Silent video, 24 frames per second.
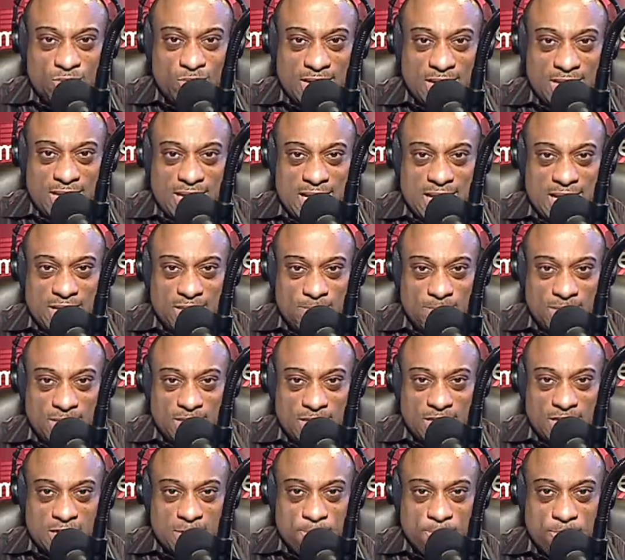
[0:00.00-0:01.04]
right now and
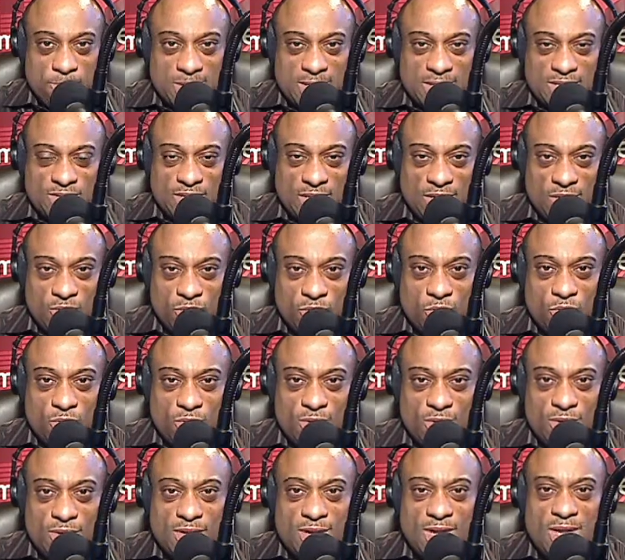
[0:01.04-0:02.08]
begin to pray and say,
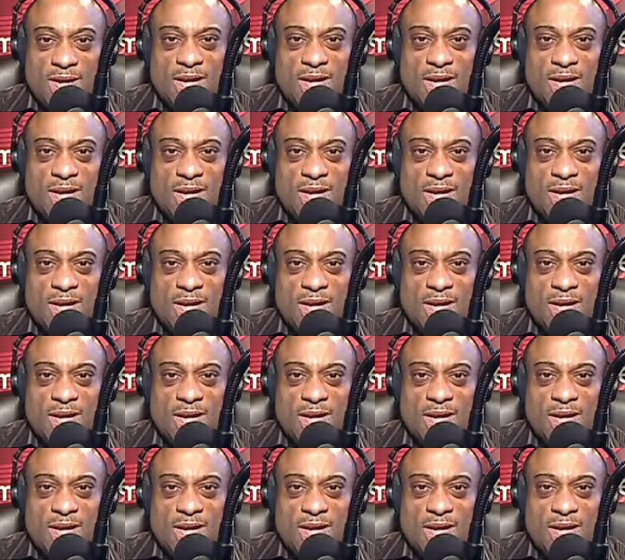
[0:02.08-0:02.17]
Lord,